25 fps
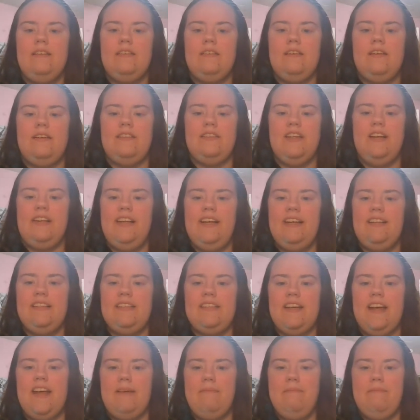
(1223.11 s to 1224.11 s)
Until next
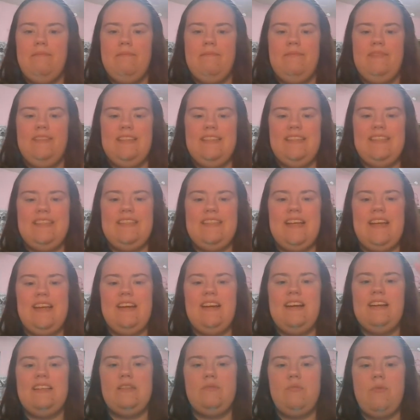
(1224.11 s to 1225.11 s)
time, see you
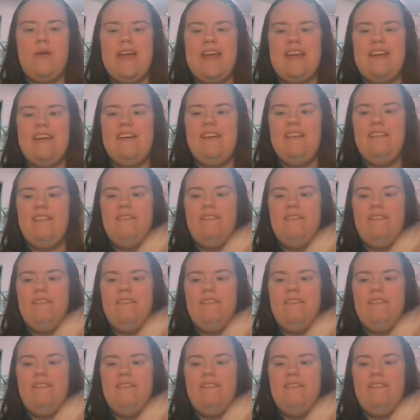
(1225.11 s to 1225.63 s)
next week.